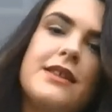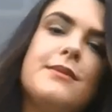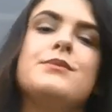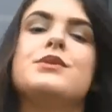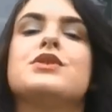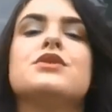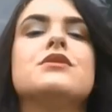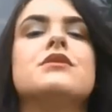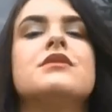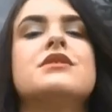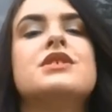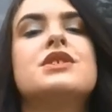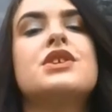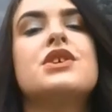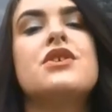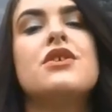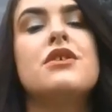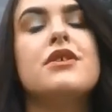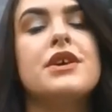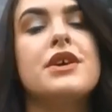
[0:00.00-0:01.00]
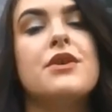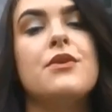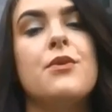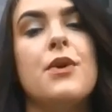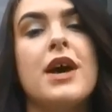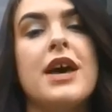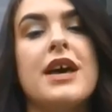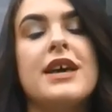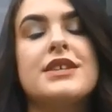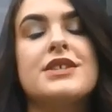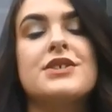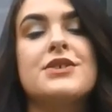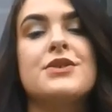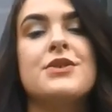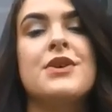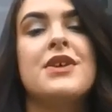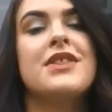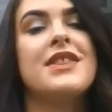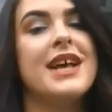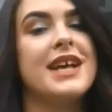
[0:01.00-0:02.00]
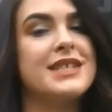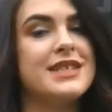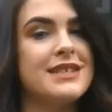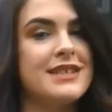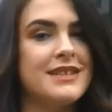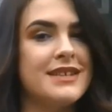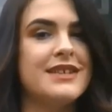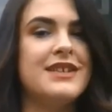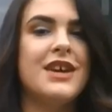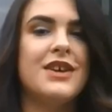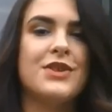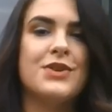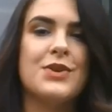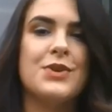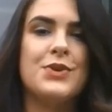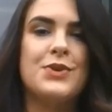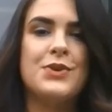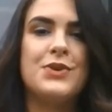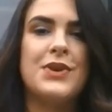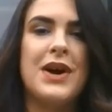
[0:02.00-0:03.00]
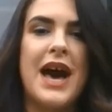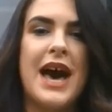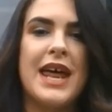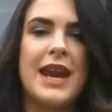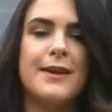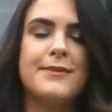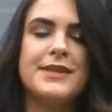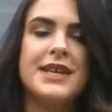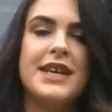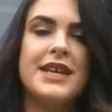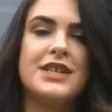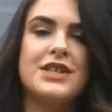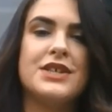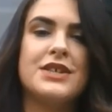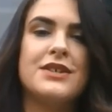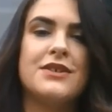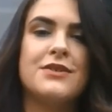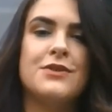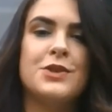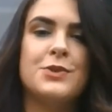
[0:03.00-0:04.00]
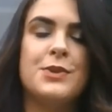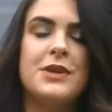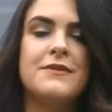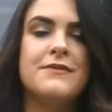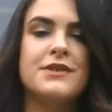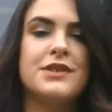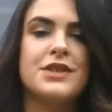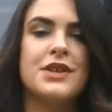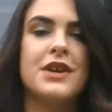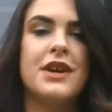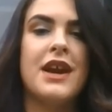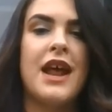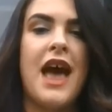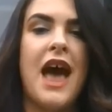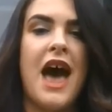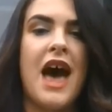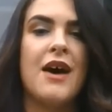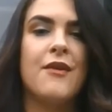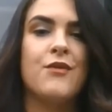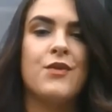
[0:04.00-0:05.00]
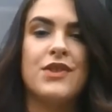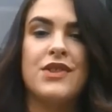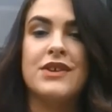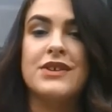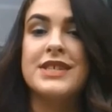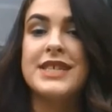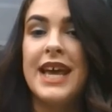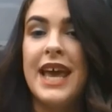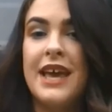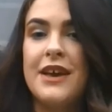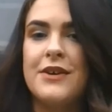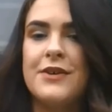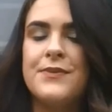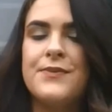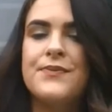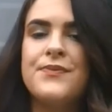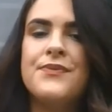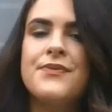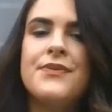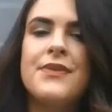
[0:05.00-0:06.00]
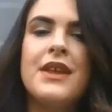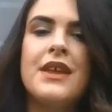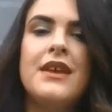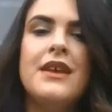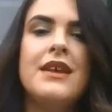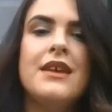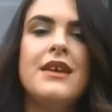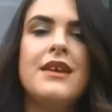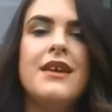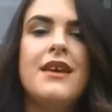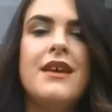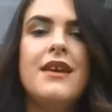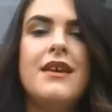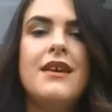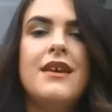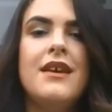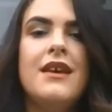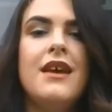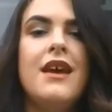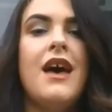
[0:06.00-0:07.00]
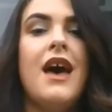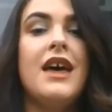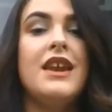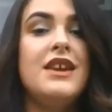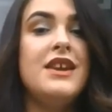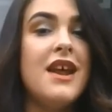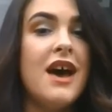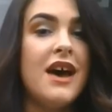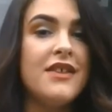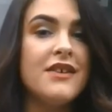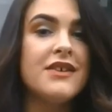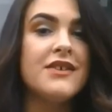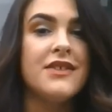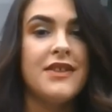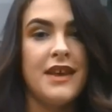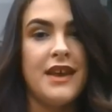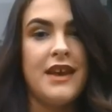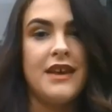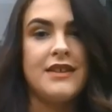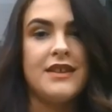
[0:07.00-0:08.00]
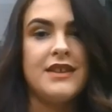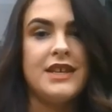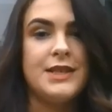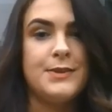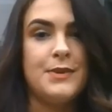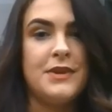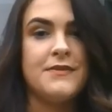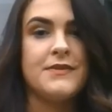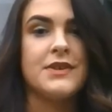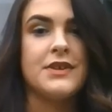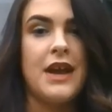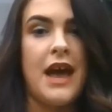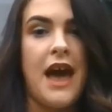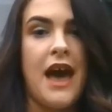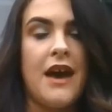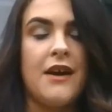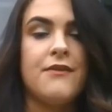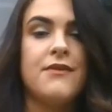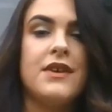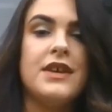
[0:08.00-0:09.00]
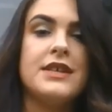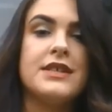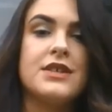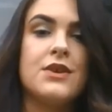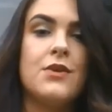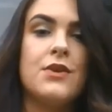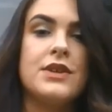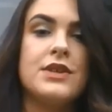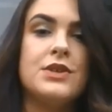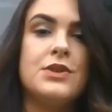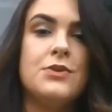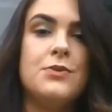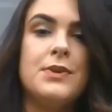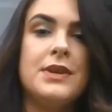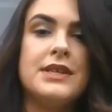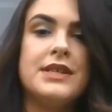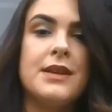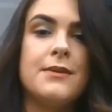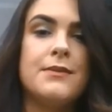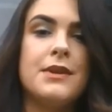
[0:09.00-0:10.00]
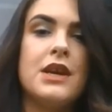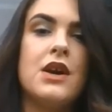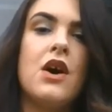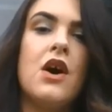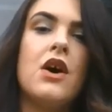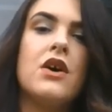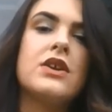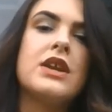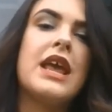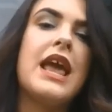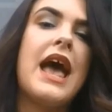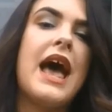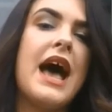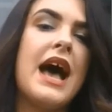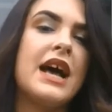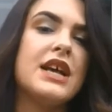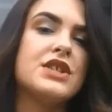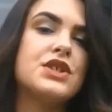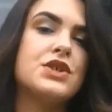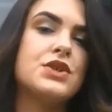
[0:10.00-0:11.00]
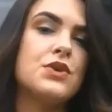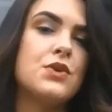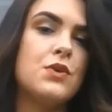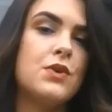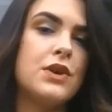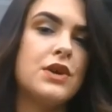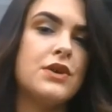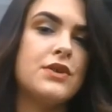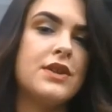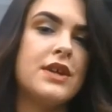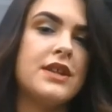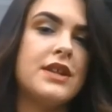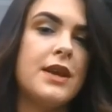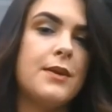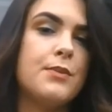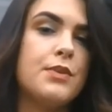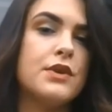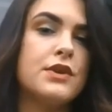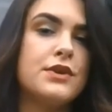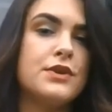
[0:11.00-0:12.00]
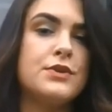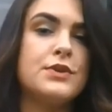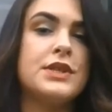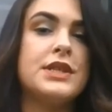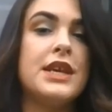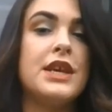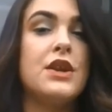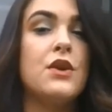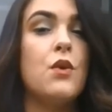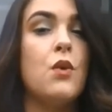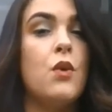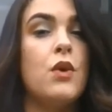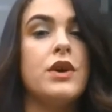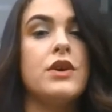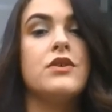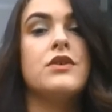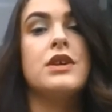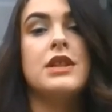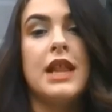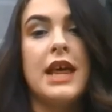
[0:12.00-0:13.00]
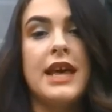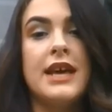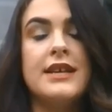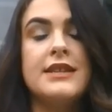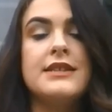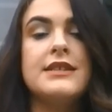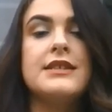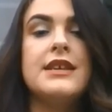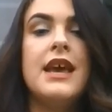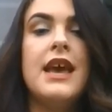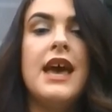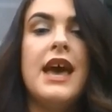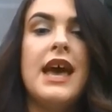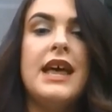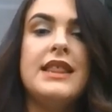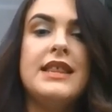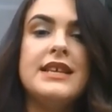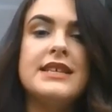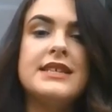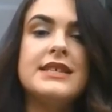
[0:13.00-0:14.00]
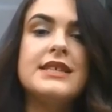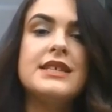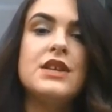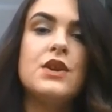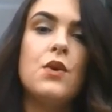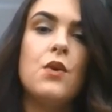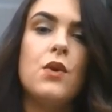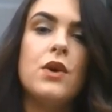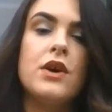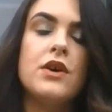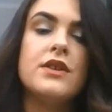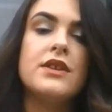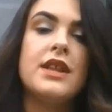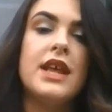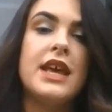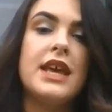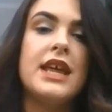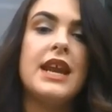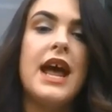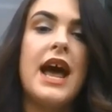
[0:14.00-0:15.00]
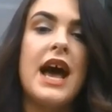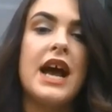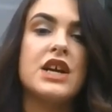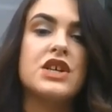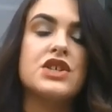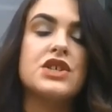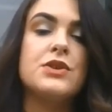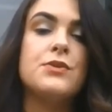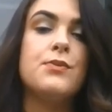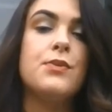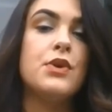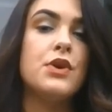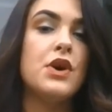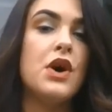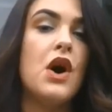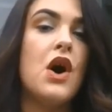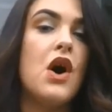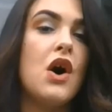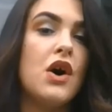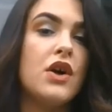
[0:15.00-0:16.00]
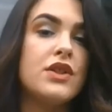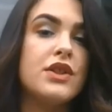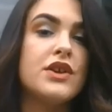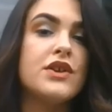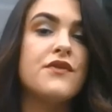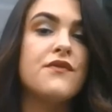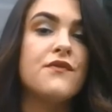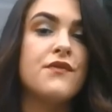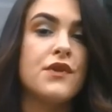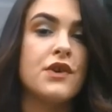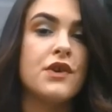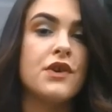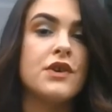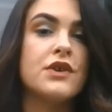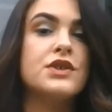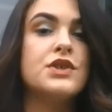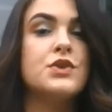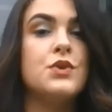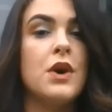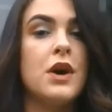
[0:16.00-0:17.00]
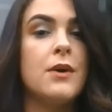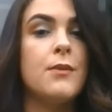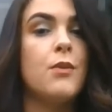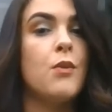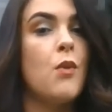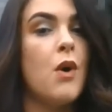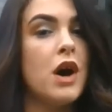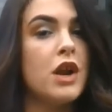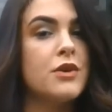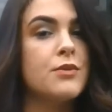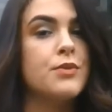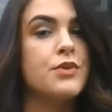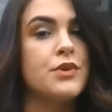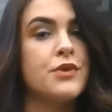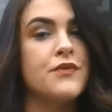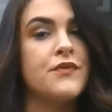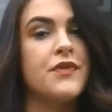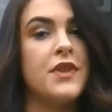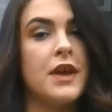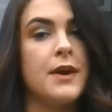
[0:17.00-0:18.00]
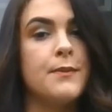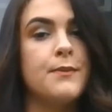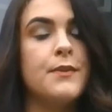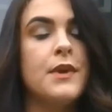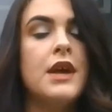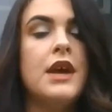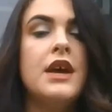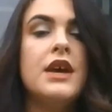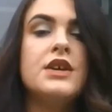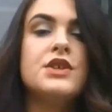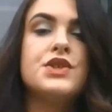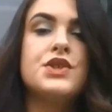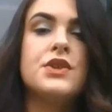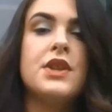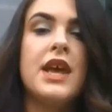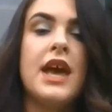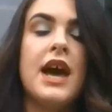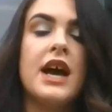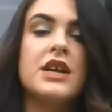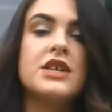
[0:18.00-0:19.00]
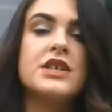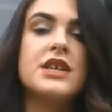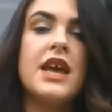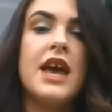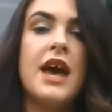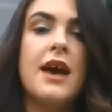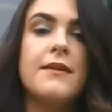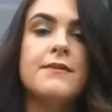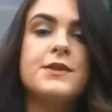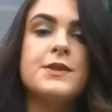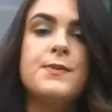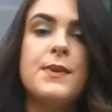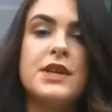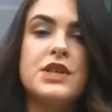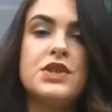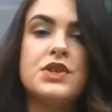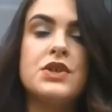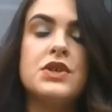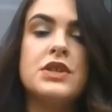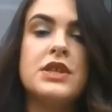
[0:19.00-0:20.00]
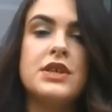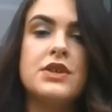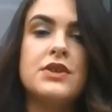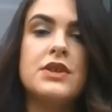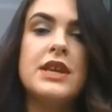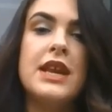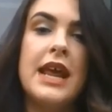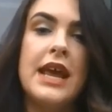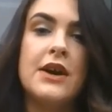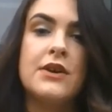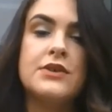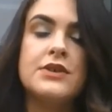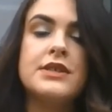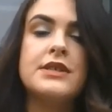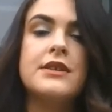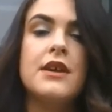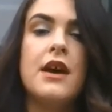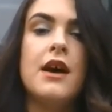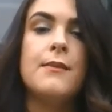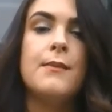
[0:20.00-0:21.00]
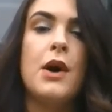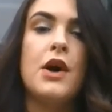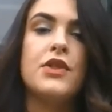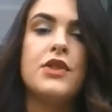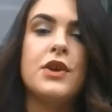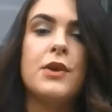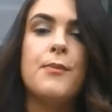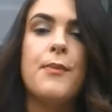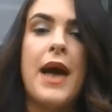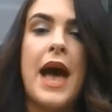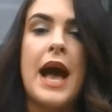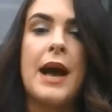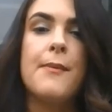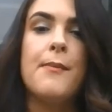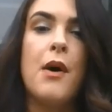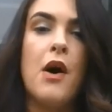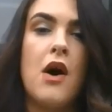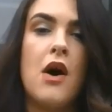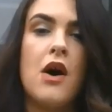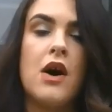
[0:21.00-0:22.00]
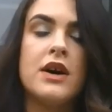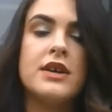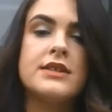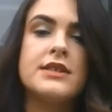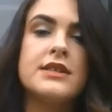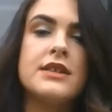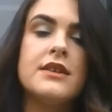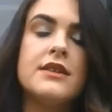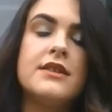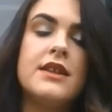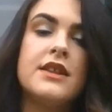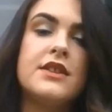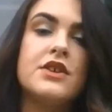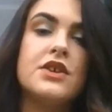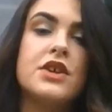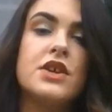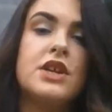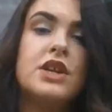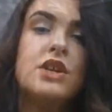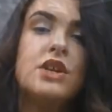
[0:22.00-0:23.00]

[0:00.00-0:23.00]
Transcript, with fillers: to scurry away. So that's another cool adaptation that those beavers are going to have with their tail. Another thing that these beavers have is going to be something called castor oil that they produce in oil glands. And this is an oil that they can actually put on their fur to help waterproof them. So they actually have special little nails um, on their back paws that they're going to